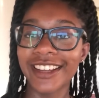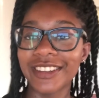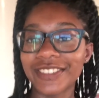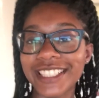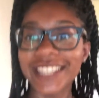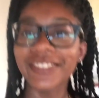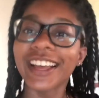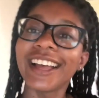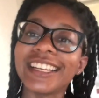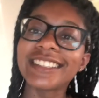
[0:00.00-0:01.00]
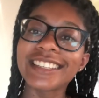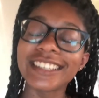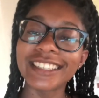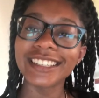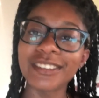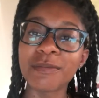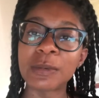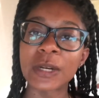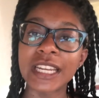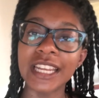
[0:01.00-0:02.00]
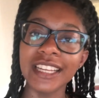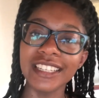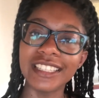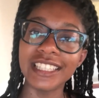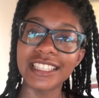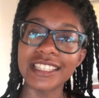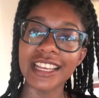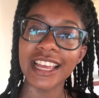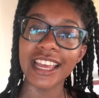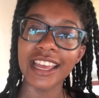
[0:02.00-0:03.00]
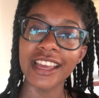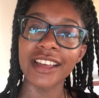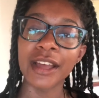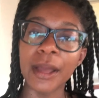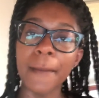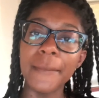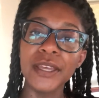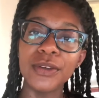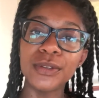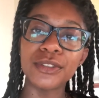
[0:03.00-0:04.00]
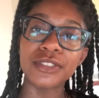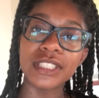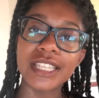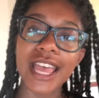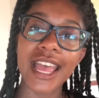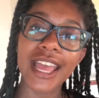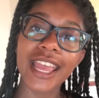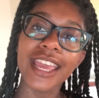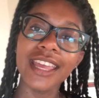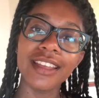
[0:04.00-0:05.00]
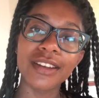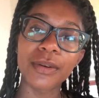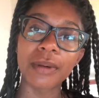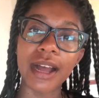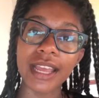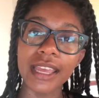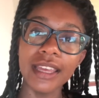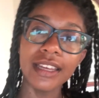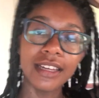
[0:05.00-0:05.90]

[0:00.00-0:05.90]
What's up, guys? Good morning. It is a beautiful day in Hawaii.